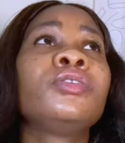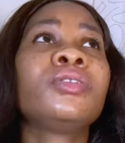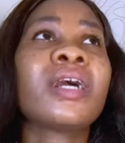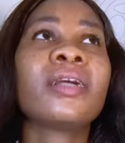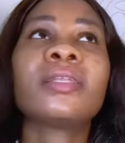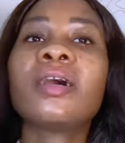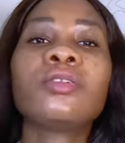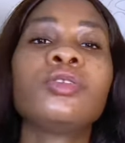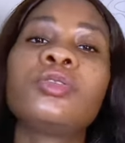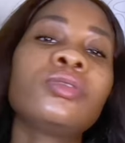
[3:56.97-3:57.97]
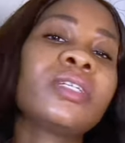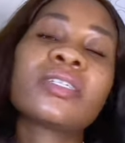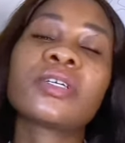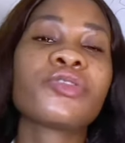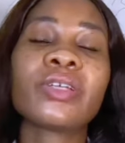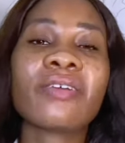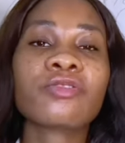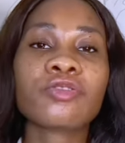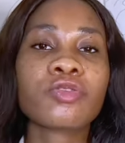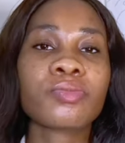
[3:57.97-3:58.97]
Yeah, now you don't necessarily
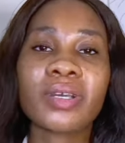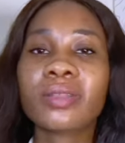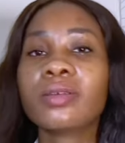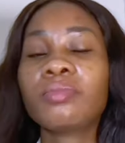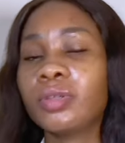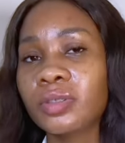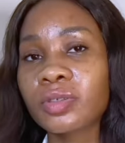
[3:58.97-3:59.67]
have to use brightening body